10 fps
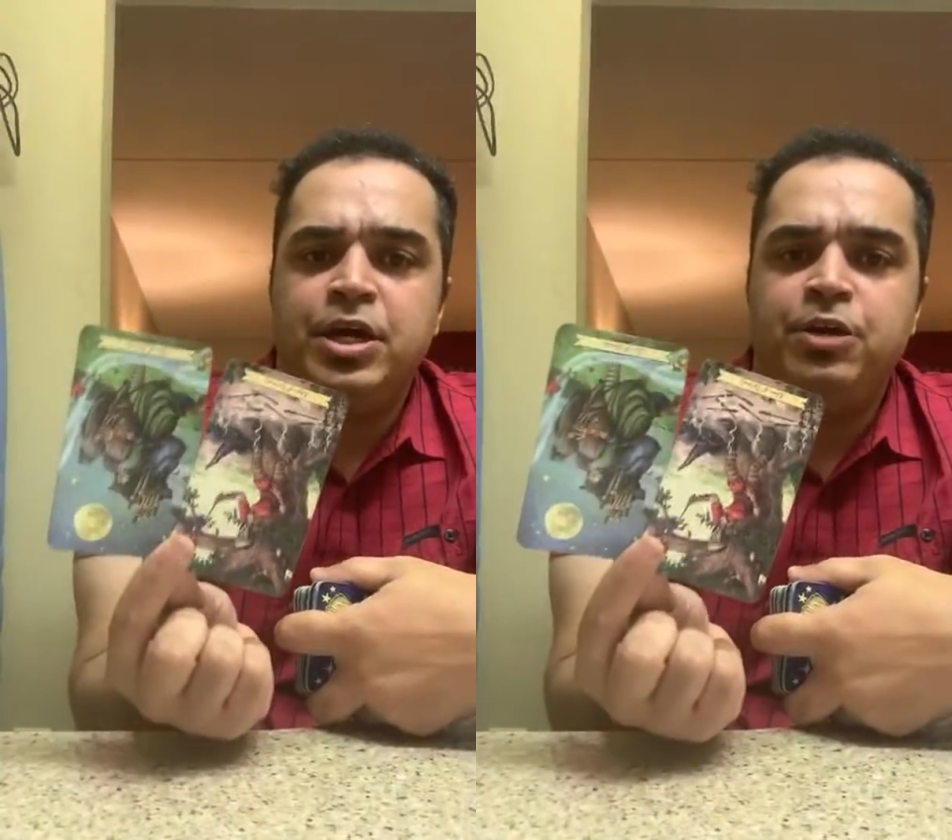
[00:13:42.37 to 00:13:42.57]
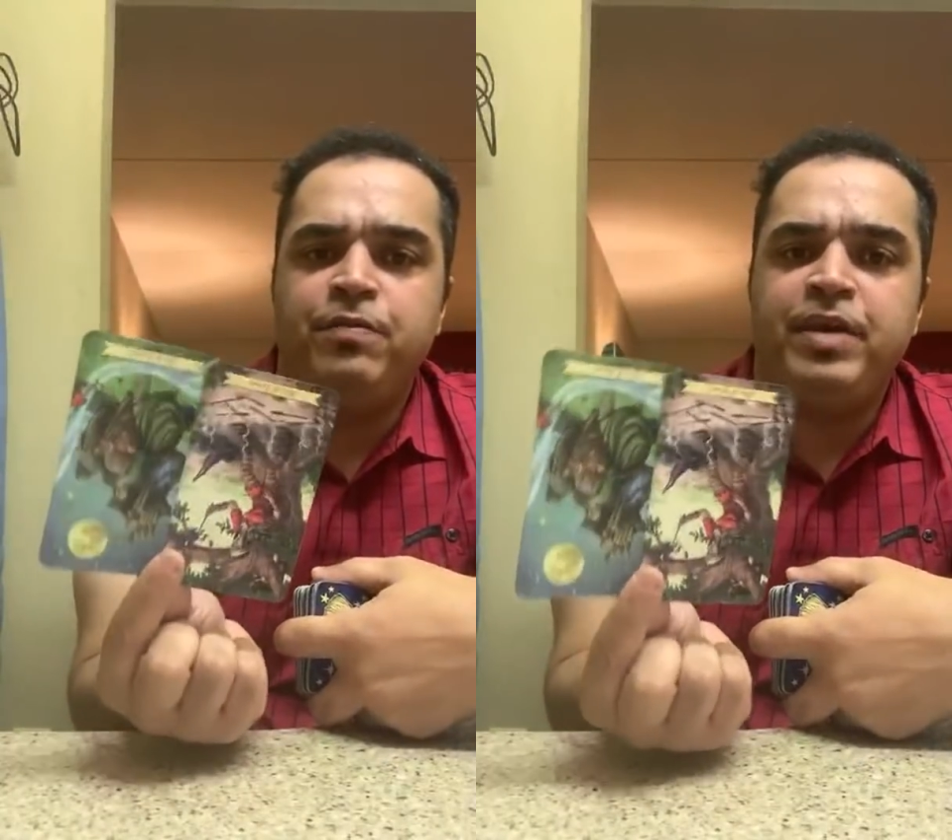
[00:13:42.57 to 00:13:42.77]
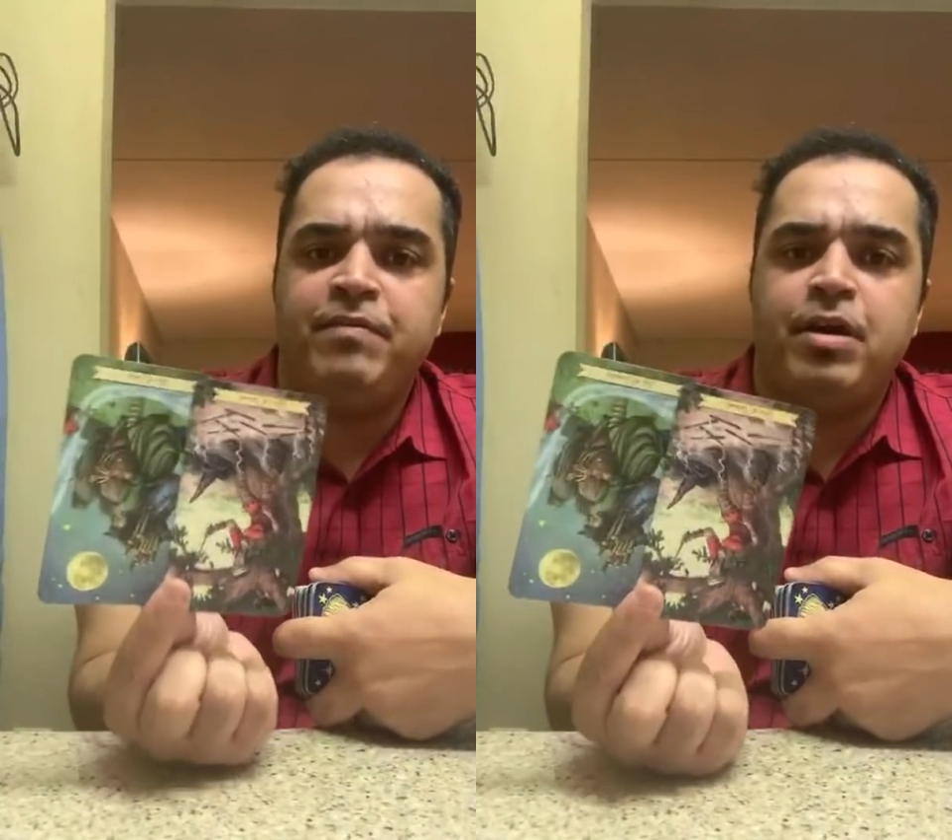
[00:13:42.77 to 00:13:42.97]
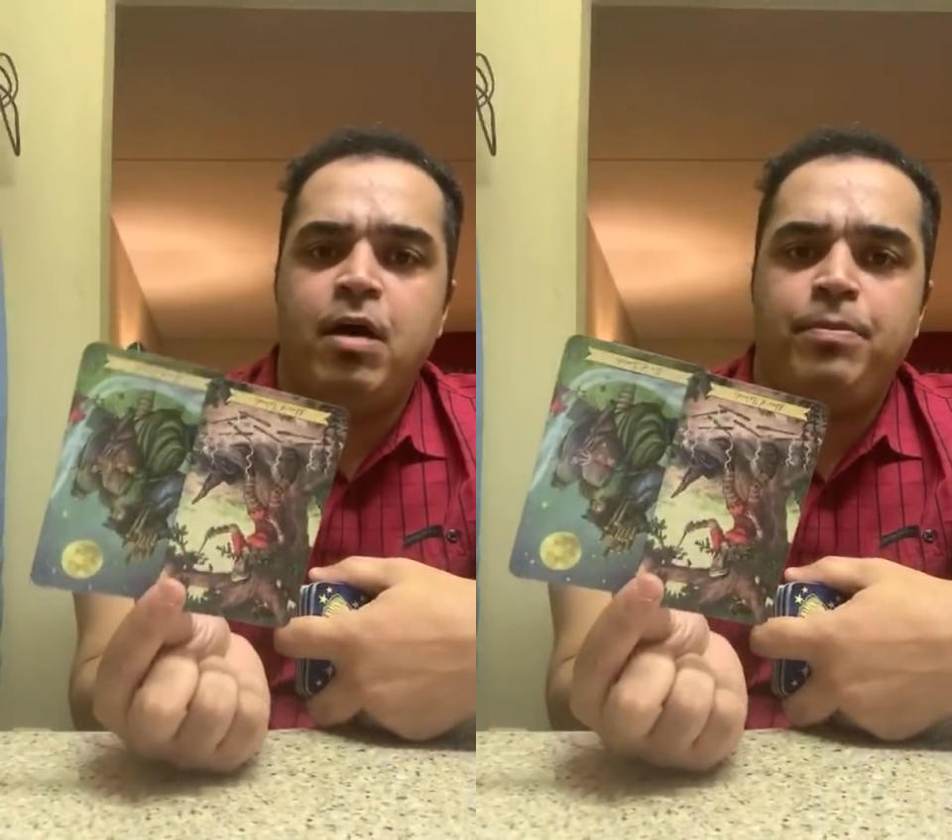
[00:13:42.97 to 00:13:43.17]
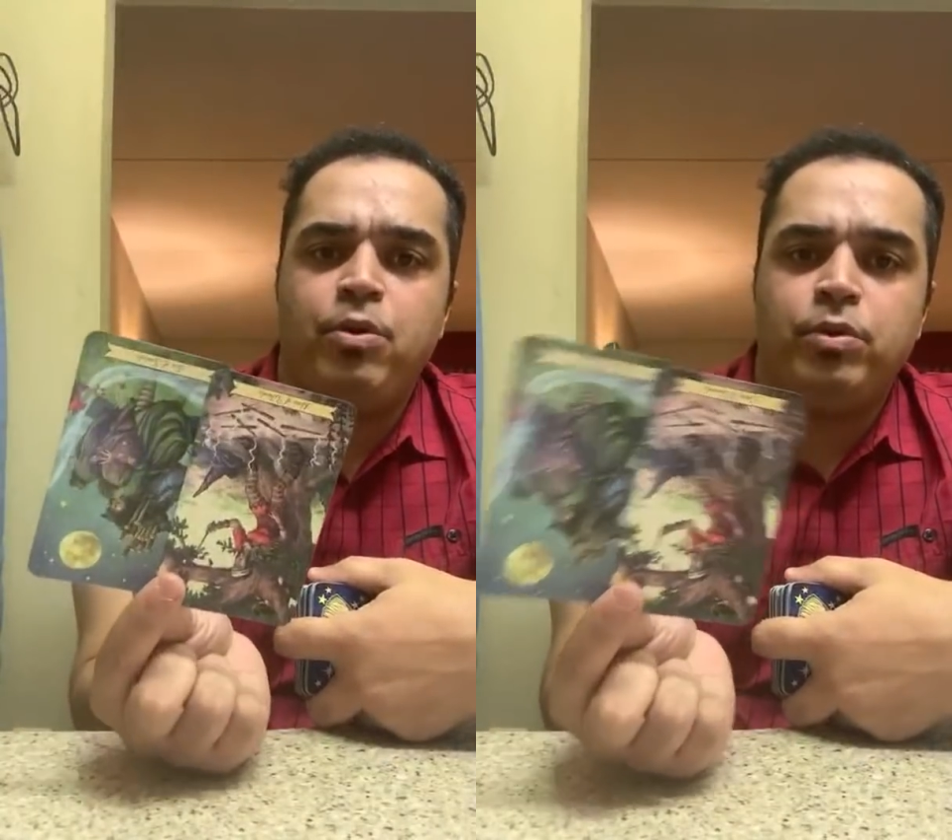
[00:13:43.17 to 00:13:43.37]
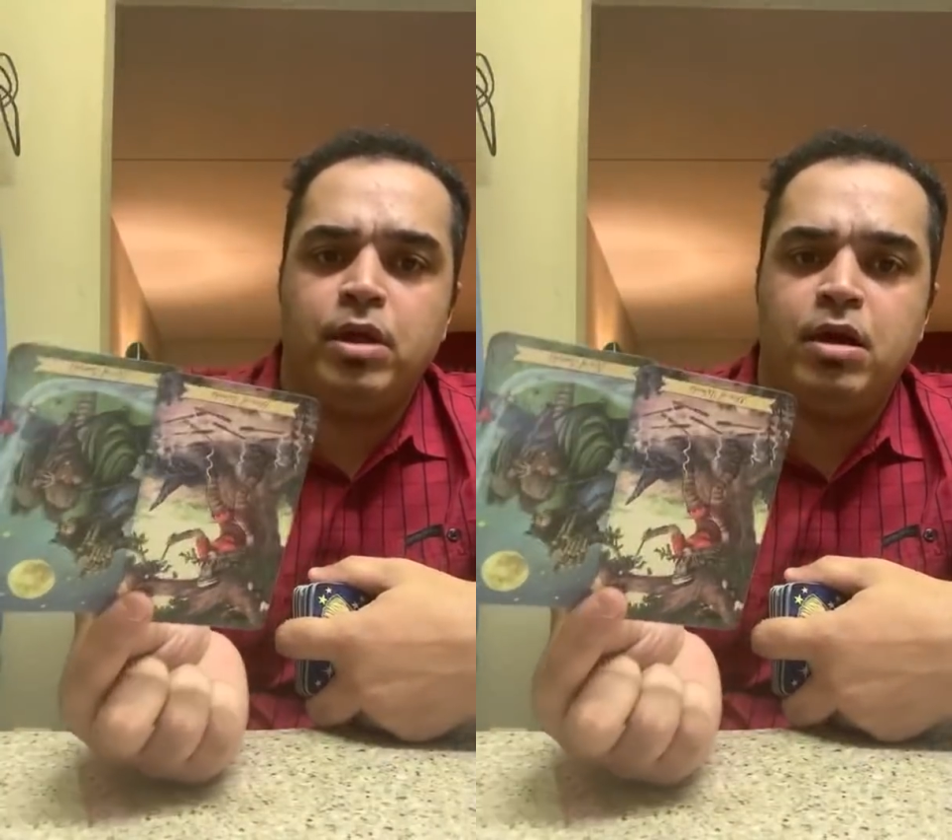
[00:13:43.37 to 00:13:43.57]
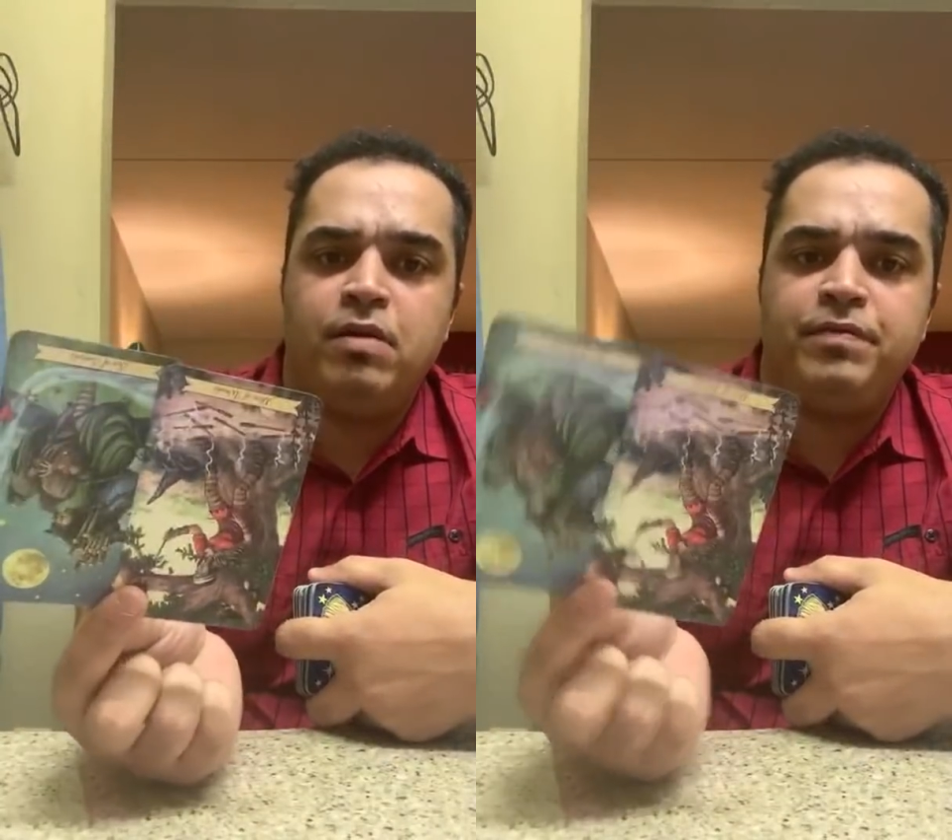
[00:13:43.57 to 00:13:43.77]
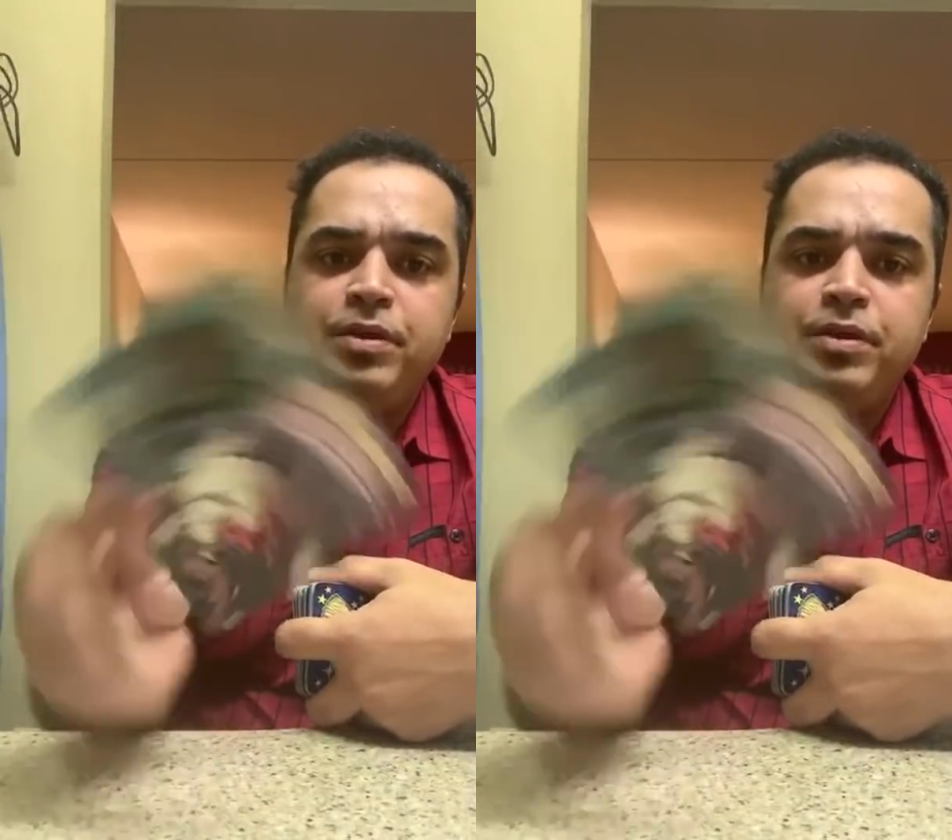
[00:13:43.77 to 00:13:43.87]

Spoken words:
you've given up on love.